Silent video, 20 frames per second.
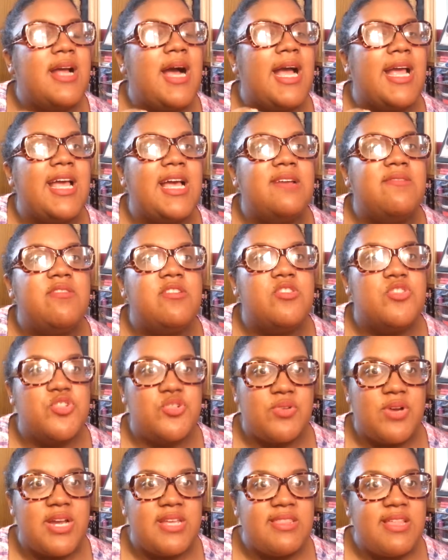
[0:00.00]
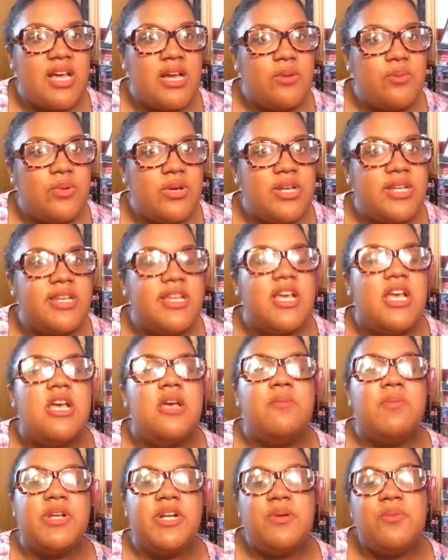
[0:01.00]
I haven't tried that one, but